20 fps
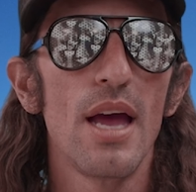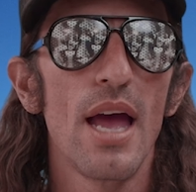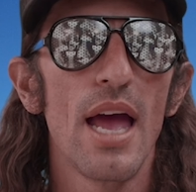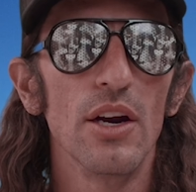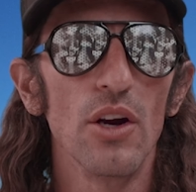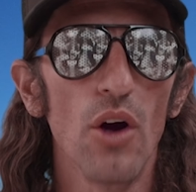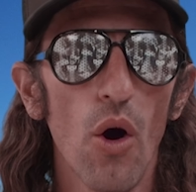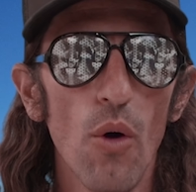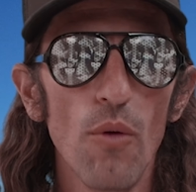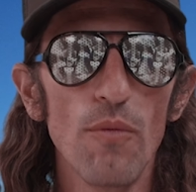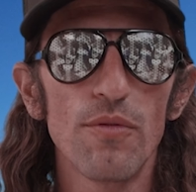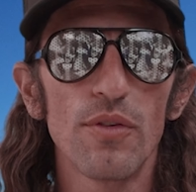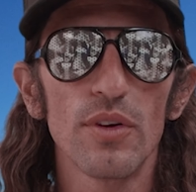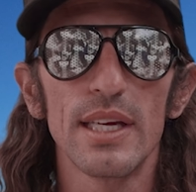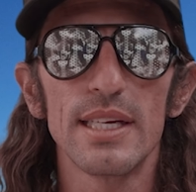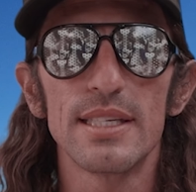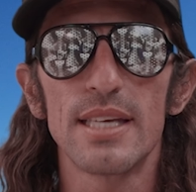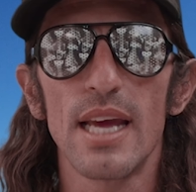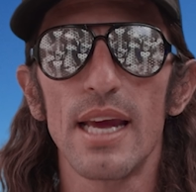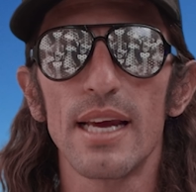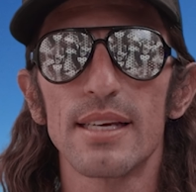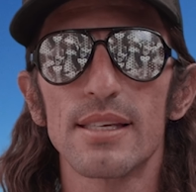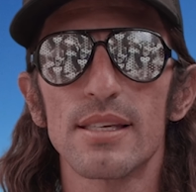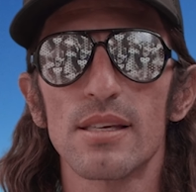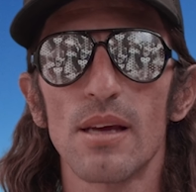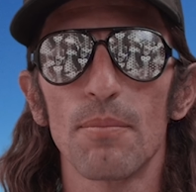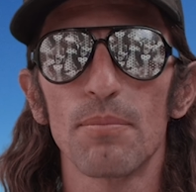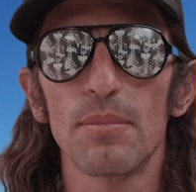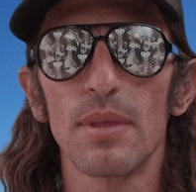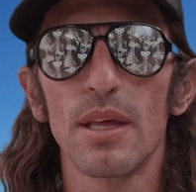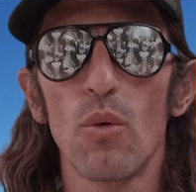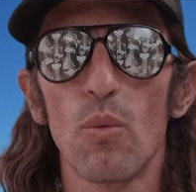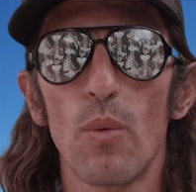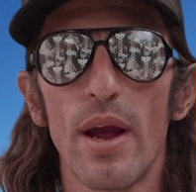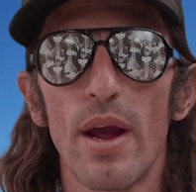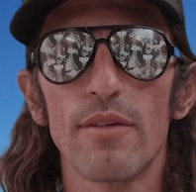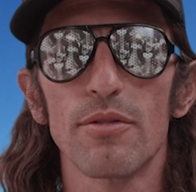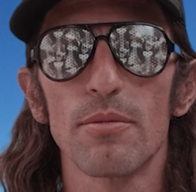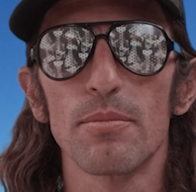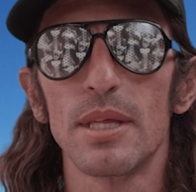and hopefully take something
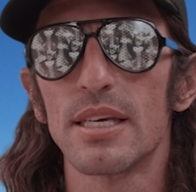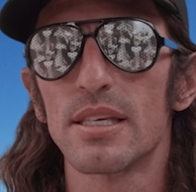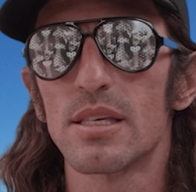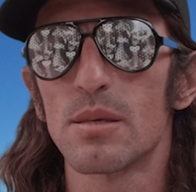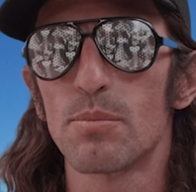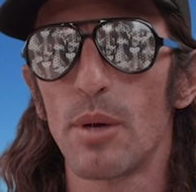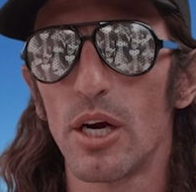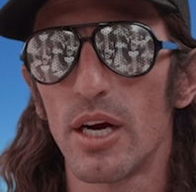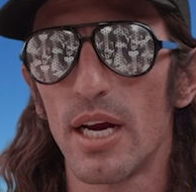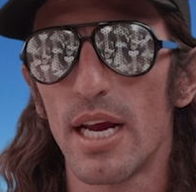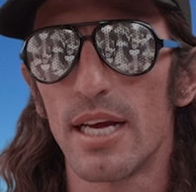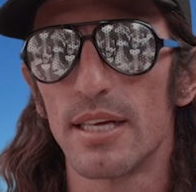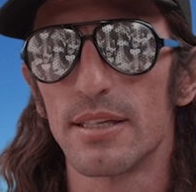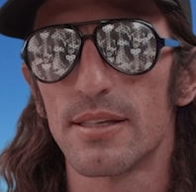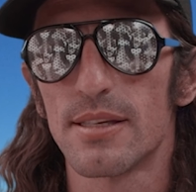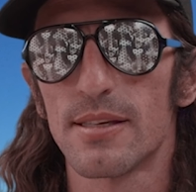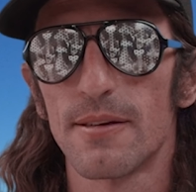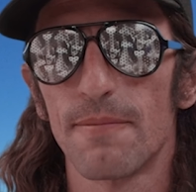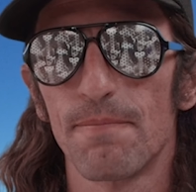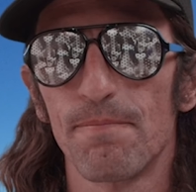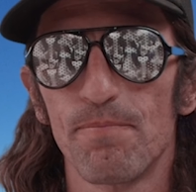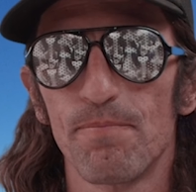away from the experience.